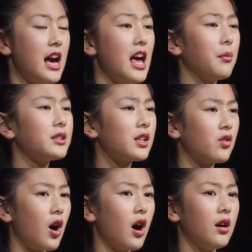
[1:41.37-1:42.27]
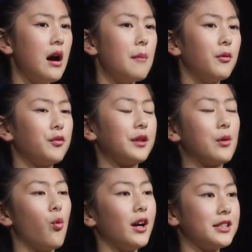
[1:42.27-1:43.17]
It wasn't long before they
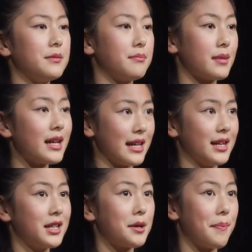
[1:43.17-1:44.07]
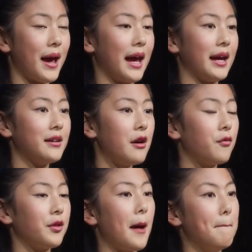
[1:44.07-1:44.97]
wanted me to pay
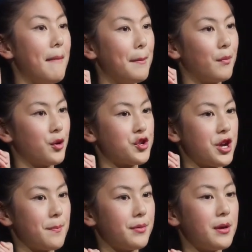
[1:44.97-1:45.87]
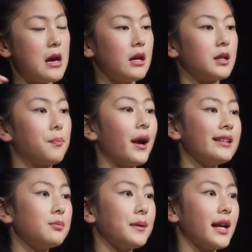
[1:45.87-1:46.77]
for the membership, the
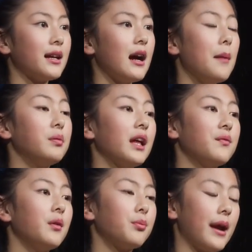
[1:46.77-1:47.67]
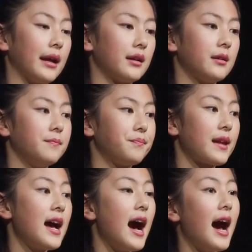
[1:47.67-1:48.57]
price being a playful prank.
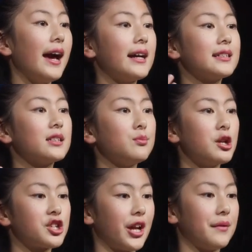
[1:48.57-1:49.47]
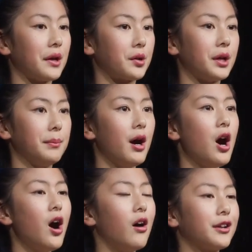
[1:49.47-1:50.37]
I had to smear shaving cream
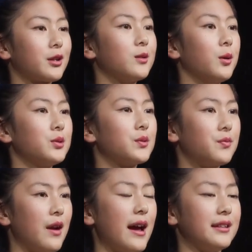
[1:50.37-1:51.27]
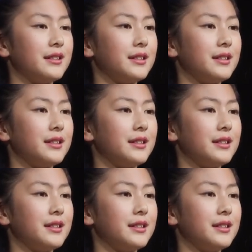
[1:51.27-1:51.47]
on a close red.